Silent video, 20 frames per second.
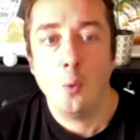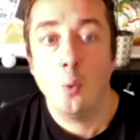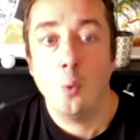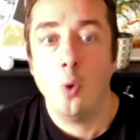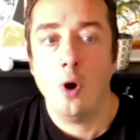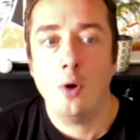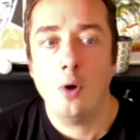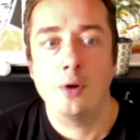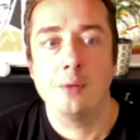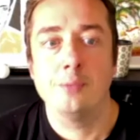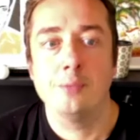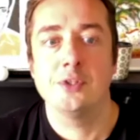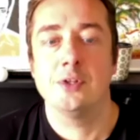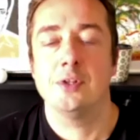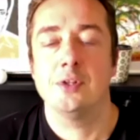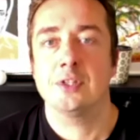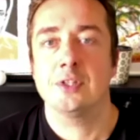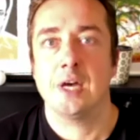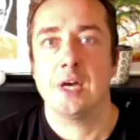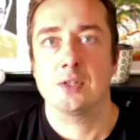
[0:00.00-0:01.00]
Welcome to the
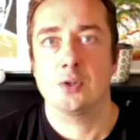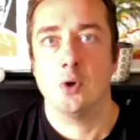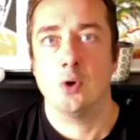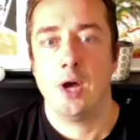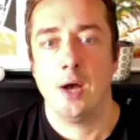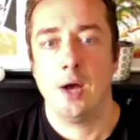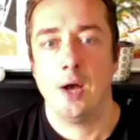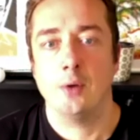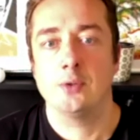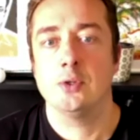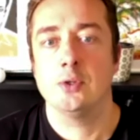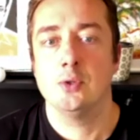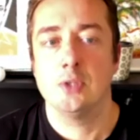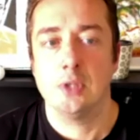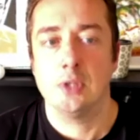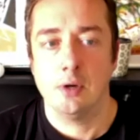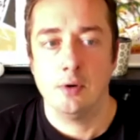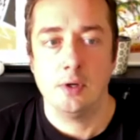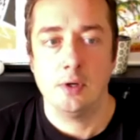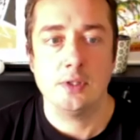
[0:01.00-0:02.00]
SaaStock How-To
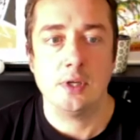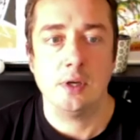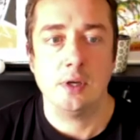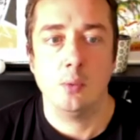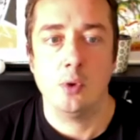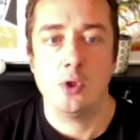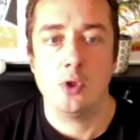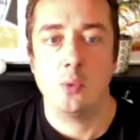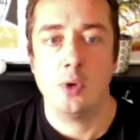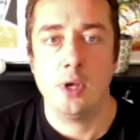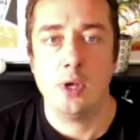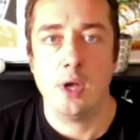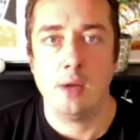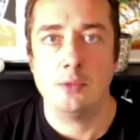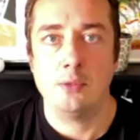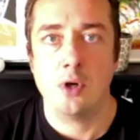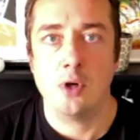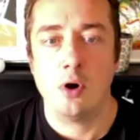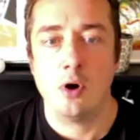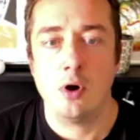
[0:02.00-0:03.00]
series, in which we aim
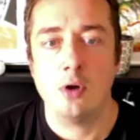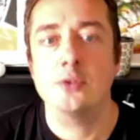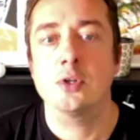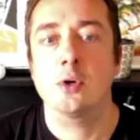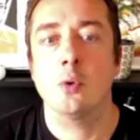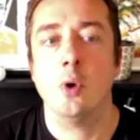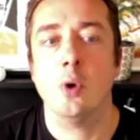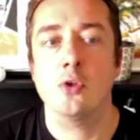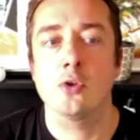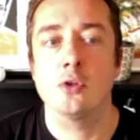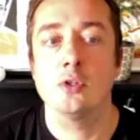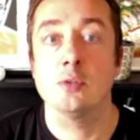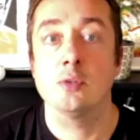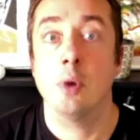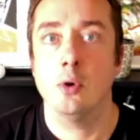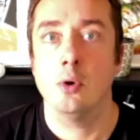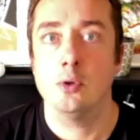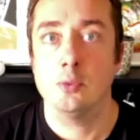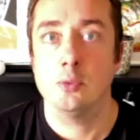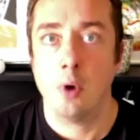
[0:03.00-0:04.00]
to answer questions
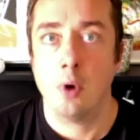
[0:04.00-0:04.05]
posed by